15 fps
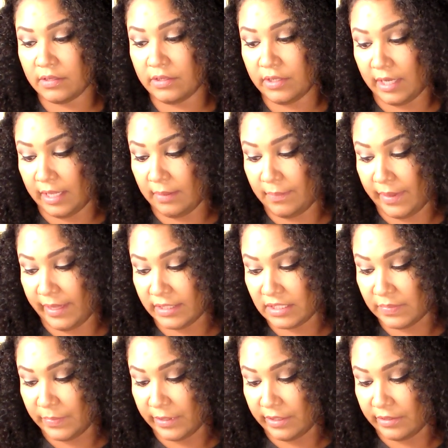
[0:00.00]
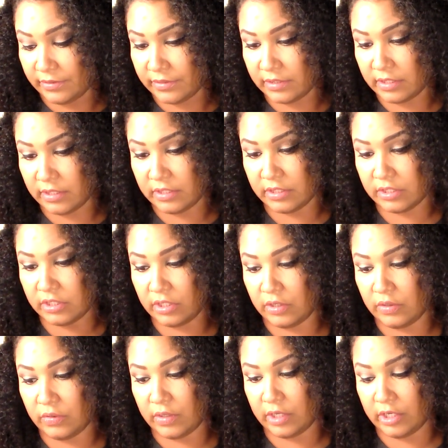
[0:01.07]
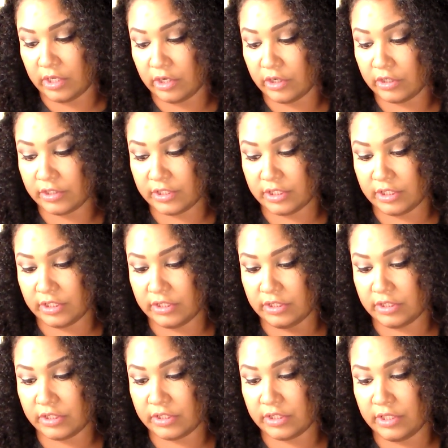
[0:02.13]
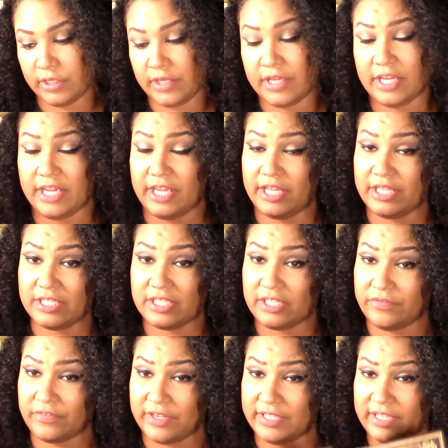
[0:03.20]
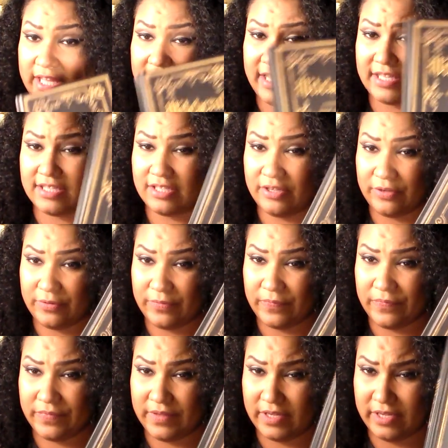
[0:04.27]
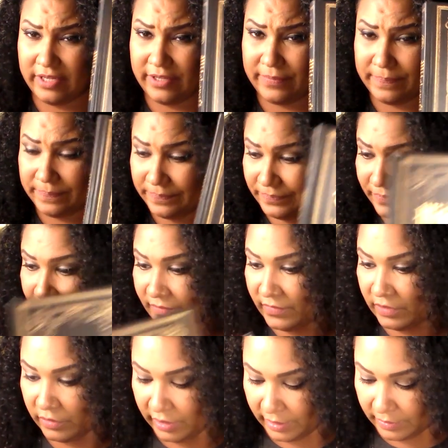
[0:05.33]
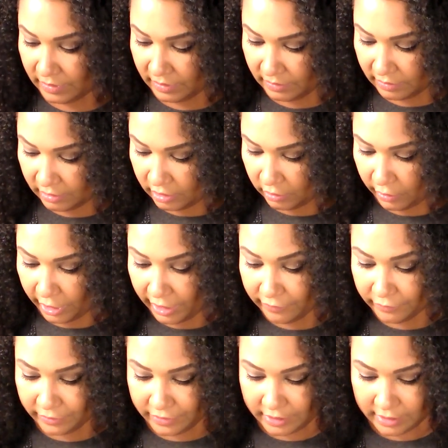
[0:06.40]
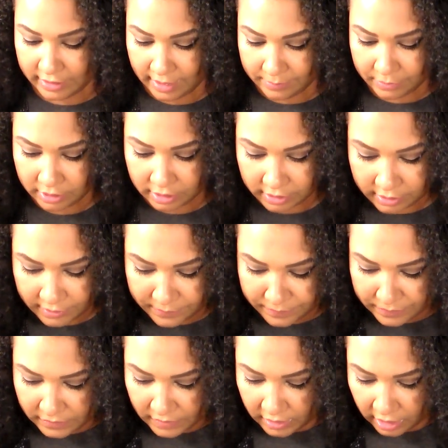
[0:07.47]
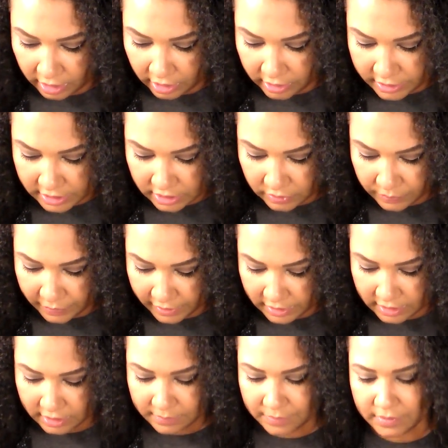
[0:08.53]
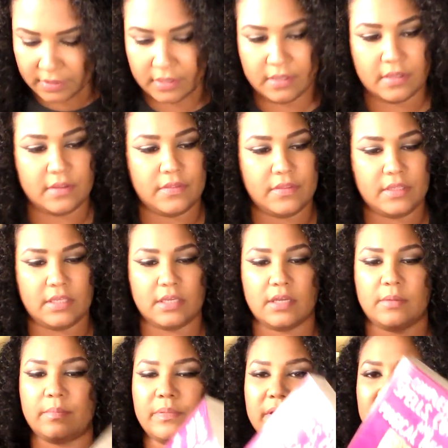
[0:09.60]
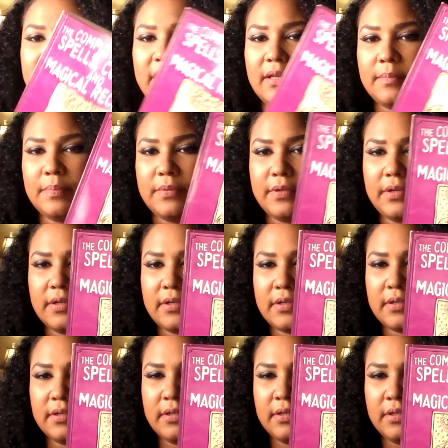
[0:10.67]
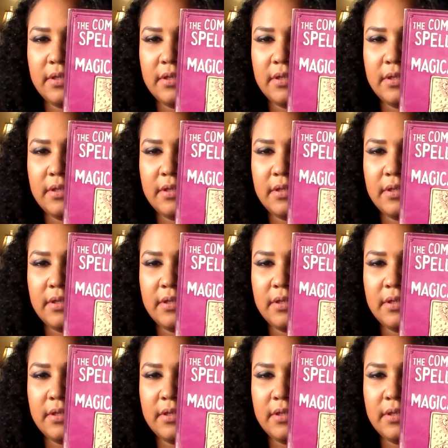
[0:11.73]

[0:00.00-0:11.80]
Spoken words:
good and bad spells, so curses and stuff like that. So you get, you know, everything in that book. I also picked up the complete book